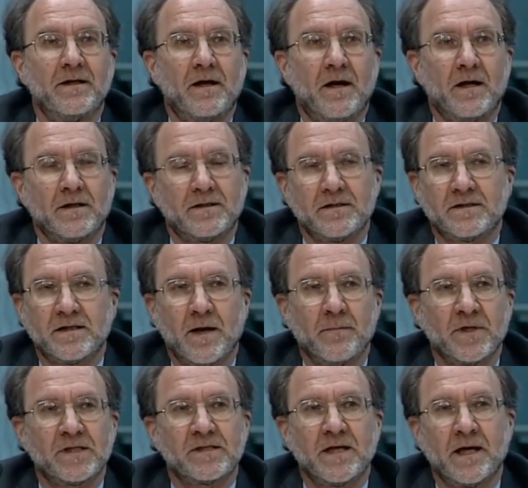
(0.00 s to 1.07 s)
to some
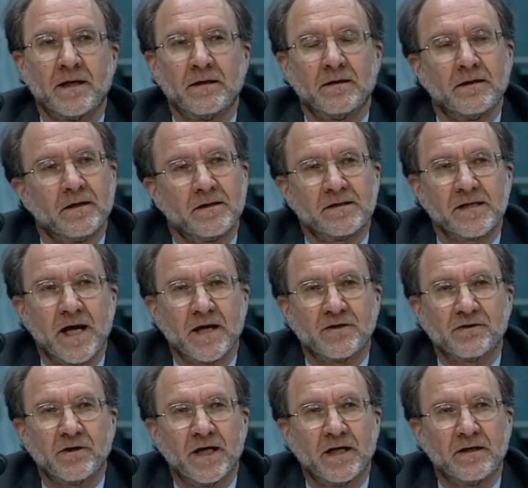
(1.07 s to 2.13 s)
extent,
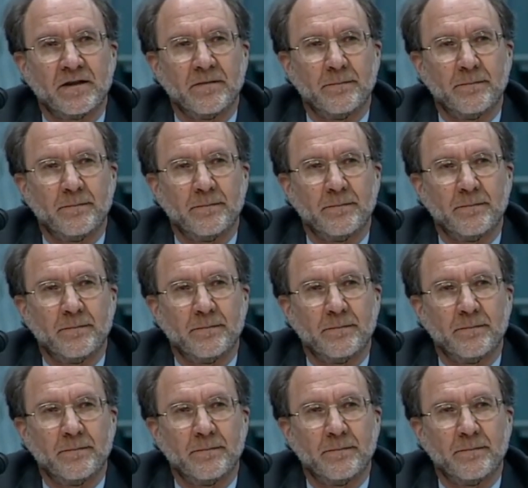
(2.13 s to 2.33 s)
exaggerated the